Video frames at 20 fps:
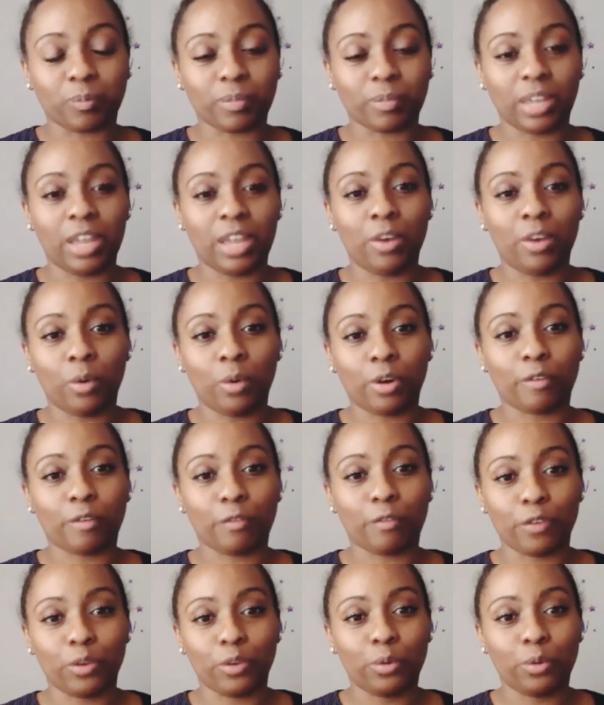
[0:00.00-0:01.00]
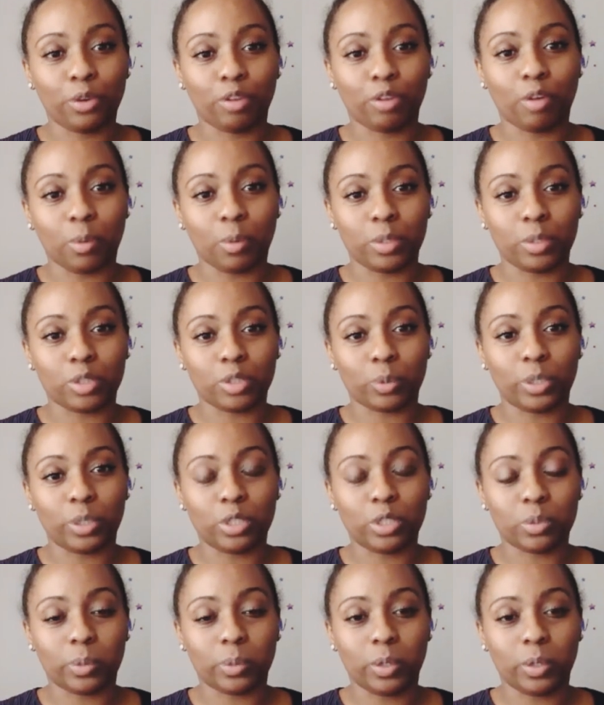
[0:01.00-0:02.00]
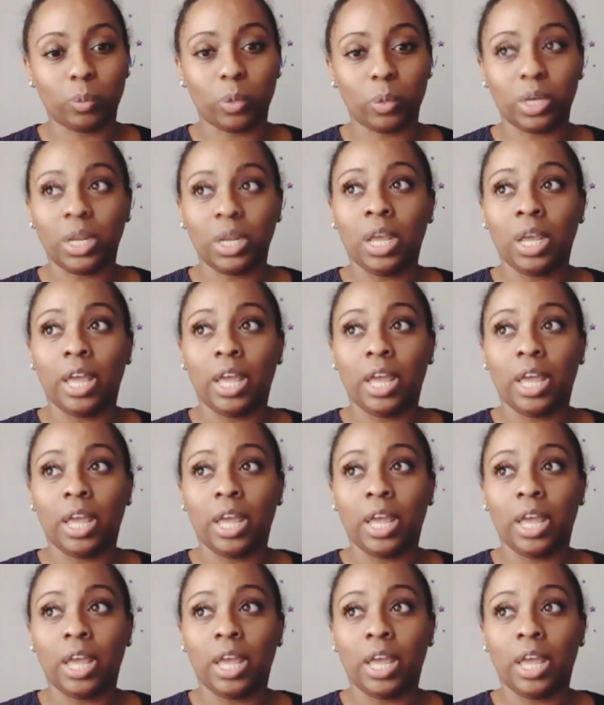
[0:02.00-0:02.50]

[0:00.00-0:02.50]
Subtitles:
in order for you to grow in 2021,